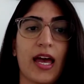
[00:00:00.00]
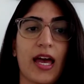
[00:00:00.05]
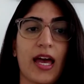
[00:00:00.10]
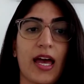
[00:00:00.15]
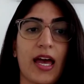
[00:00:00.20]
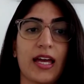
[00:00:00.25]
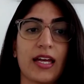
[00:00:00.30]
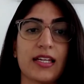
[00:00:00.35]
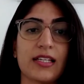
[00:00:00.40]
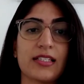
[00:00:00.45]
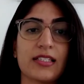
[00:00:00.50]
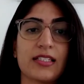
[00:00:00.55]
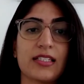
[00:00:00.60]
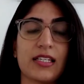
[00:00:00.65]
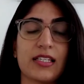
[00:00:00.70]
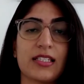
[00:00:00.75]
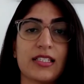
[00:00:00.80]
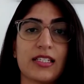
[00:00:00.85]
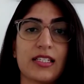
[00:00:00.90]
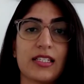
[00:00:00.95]
And
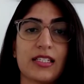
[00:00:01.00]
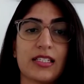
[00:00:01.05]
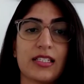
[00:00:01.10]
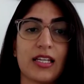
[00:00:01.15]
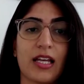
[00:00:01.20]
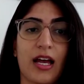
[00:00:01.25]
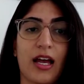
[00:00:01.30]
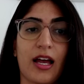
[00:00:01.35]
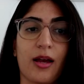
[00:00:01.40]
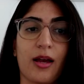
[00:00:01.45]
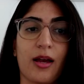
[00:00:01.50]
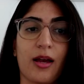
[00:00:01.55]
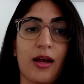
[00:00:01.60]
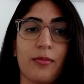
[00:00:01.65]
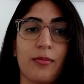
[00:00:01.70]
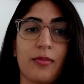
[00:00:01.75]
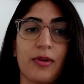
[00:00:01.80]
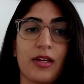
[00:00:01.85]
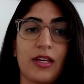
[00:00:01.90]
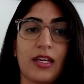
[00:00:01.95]
since this
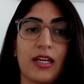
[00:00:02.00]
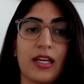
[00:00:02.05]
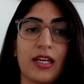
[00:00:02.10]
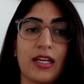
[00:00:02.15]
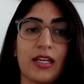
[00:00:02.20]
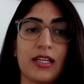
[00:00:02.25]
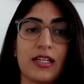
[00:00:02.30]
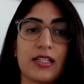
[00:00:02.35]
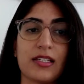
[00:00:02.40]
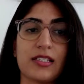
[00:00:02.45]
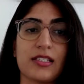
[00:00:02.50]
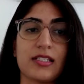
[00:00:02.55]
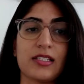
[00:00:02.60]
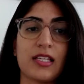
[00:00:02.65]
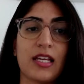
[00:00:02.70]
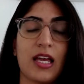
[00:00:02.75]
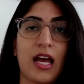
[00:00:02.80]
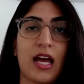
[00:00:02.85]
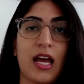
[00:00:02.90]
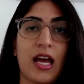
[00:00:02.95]
um, is
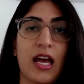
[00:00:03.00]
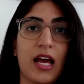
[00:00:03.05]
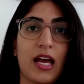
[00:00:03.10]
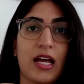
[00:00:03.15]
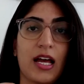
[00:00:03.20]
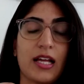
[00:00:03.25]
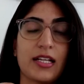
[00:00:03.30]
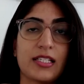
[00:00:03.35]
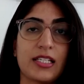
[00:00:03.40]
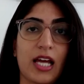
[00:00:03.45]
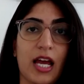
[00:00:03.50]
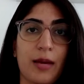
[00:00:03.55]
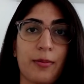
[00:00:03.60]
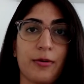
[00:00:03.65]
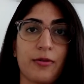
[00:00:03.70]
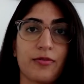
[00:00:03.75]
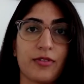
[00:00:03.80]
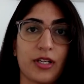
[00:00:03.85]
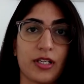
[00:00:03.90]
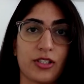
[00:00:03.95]
a type
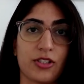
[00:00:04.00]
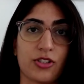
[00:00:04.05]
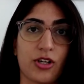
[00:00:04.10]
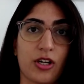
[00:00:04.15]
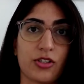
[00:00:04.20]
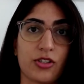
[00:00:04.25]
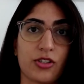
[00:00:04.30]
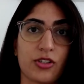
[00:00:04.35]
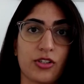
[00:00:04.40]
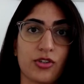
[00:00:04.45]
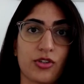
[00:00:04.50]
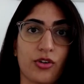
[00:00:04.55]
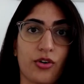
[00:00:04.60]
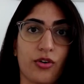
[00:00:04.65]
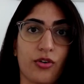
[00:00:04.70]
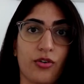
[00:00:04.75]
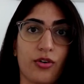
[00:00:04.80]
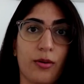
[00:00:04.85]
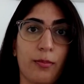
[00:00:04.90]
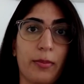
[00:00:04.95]
of
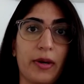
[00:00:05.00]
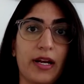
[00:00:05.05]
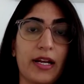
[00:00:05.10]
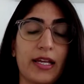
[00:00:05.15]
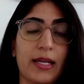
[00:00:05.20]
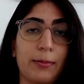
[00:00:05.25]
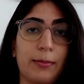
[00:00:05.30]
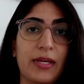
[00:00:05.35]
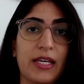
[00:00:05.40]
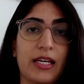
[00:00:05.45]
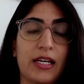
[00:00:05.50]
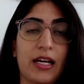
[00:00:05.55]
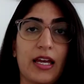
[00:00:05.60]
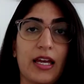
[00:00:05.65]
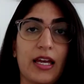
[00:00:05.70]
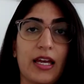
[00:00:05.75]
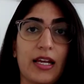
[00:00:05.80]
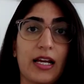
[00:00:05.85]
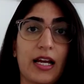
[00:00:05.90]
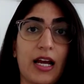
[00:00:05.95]
testosterone, but it be,
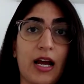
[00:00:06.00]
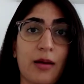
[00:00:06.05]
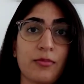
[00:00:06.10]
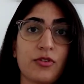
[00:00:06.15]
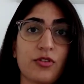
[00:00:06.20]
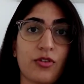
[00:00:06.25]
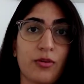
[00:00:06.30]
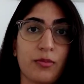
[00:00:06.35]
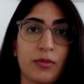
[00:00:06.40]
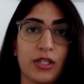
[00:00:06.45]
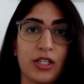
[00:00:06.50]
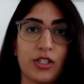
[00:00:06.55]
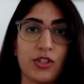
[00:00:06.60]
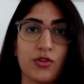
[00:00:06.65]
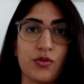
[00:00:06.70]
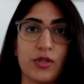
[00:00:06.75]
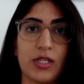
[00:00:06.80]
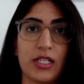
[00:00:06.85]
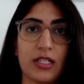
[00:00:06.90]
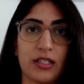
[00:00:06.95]
it comes from the
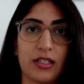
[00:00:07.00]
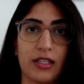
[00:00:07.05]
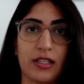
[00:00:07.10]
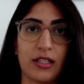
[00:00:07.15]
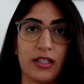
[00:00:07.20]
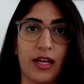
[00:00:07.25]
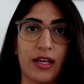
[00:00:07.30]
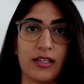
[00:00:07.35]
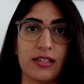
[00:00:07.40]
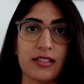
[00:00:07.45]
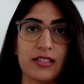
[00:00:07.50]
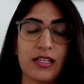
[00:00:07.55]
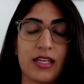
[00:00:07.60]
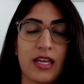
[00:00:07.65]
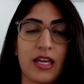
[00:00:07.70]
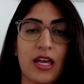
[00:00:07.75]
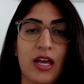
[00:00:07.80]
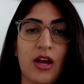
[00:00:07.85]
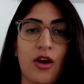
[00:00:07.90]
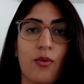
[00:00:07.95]
adrenal glands.
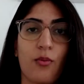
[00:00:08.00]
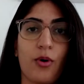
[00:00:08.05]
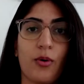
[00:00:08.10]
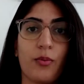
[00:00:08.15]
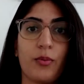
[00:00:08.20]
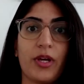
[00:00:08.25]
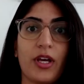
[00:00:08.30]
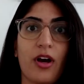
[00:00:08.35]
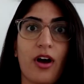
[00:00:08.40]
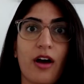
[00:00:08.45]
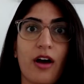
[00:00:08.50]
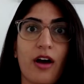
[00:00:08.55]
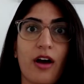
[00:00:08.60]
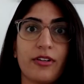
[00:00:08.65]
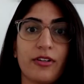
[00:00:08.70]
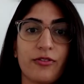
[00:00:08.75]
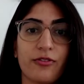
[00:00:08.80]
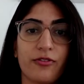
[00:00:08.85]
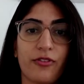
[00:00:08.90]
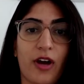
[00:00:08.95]
What we
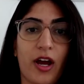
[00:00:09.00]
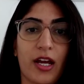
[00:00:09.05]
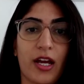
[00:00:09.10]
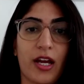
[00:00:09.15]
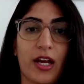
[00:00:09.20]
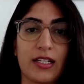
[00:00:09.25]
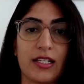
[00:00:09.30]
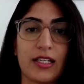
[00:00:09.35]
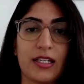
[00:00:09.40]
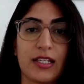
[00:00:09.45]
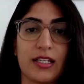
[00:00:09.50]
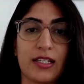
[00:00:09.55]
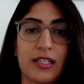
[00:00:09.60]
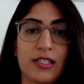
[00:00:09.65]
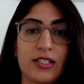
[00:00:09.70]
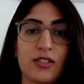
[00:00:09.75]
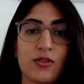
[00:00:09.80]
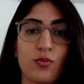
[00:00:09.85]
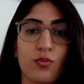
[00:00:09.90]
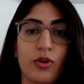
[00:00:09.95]
often find
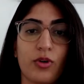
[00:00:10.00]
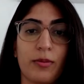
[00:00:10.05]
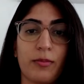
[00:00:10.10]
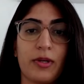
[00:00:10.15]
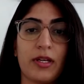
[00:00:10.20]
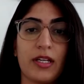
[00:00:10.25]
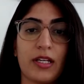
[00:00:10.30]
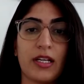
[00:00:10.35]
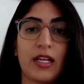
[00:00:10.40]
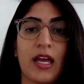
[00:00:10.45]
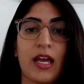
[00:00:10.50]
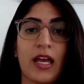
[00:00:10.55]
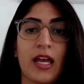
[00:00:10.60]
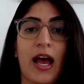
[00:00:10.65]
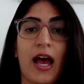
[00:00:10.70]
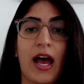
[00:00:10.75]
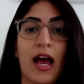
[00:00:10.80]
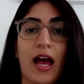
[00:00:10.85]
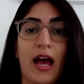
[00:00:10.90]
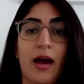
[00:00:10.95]
is women
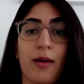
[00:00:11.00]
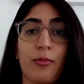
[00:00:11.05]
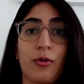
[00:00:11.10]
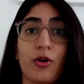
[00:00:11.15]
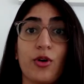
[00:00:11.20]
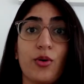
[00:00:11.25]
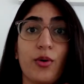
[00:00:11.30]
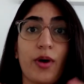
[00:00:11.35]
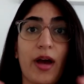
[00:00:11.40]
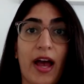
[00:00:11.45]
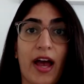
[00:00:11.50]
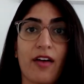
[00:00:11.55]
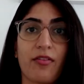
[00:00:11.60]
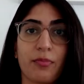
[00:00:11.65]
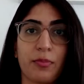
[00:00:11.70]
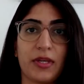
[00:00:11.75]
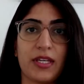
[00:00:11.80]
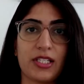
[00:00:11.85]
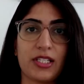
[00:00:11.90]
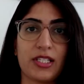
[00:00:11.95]
um, who have
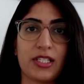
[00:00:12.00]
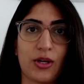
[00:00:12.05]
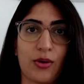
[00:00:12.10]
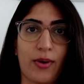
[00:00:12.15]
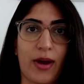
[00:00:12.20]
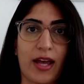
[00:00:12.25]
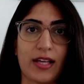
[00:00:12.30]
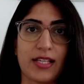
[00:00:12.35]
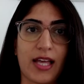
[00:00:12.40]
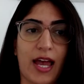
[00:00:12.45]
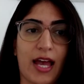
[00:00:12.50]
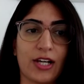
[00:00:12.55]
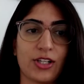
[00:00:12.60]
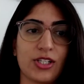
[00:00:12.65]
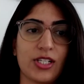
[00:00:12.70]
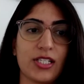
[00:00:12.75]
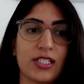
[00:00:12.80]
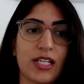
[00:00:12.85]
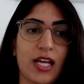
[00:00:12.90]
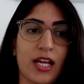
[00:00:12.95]
PCOS
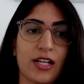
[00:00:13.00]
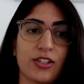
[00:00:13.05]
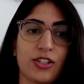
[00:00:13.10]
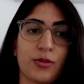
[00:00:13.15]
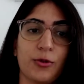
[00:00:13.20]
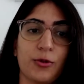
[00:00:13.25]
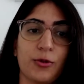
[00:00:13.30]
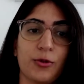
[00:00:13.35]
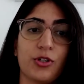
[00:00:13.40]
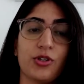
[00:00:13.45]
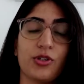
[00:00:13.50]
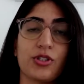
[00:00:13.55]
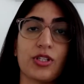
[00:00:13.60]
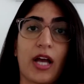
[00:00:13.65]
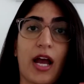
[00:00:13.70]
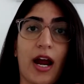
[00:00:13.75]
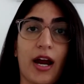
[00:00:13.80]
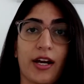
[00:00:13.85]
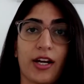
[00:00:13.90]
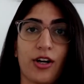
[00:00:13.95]
actually tend to produce
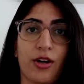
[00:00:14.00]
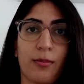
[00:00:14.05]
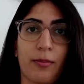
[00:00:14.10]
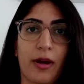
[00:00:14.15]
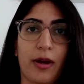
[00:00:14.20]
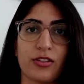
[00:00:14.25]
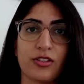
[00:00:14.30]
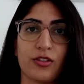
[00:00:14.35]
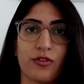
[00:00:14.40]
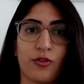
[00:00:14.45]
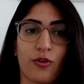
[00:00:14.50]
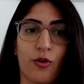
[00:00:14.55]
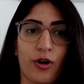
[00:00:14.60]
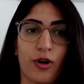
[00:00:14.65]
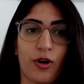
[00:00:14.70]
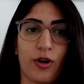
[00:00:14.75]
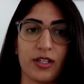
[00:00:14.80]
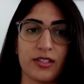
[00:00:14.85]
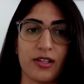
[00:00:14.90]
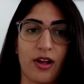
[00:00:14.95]
higher amounts of
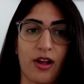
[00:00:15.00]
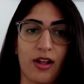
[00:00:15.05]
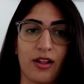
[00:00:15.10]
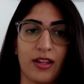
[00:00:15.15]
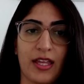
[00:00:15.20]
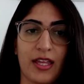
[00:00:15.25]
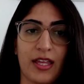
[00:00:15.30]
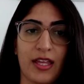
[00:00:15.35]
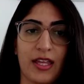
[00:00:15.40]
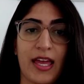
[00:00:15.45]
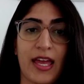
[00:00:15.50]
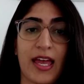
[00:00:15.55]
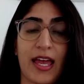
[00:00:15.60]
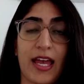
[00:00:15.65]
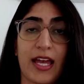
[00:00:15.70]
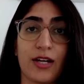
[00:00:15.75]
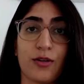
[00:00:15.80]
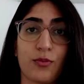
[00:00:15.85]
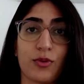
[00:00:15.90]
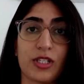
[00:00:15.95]
cortisol
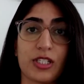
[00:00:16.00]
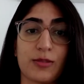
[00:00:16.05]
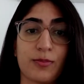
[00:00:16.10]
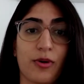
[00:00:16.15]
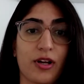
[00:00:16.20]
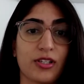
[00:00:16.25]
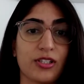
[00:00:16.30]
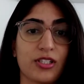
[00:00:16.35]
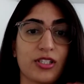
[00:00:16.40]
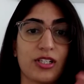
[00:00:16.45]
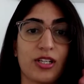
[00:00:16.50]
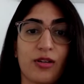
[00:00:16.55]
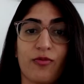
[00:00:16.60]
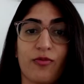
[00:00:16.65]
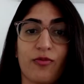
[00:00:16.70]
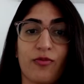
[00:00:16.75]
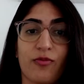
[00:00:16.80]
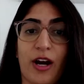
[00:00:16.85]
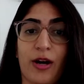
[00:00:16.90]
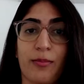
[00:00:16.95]
in response to
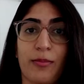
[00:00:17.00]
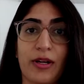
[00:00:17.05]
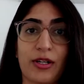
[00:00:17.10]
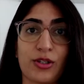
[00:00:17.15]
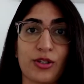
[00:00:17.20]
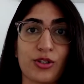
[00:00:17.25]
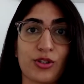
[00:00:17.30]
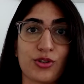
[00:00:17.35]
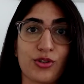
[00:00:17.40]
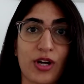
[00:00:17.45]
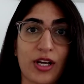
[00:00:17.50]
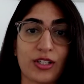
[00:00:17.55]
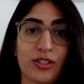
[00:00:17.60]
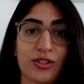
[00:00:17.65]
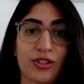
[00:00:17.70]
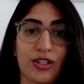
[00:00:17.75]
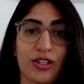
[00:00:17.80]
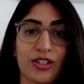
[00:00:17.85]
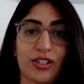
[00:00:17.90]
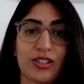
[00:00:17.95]
environmental
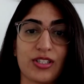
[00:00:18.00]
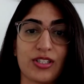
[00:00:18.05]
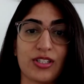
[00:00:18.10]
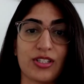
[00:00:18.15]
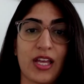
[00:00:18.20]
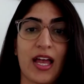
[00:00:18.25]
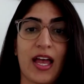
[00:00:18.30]
stressors.